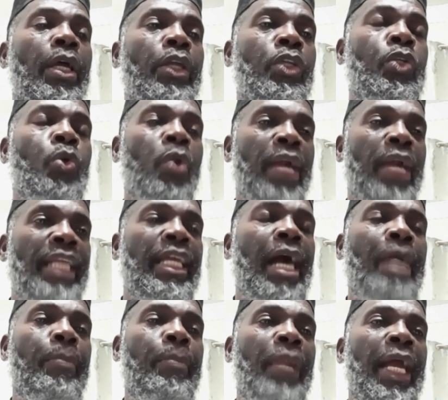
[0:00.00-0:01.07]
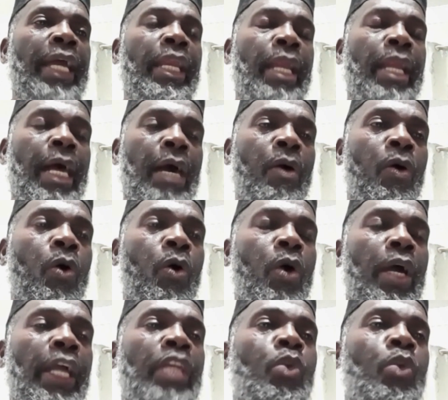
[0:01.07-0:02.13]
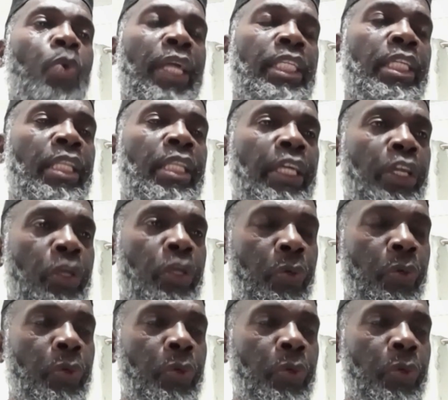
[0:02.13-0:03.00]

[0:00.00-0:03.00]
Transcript: You rather apply now and wait in the queue.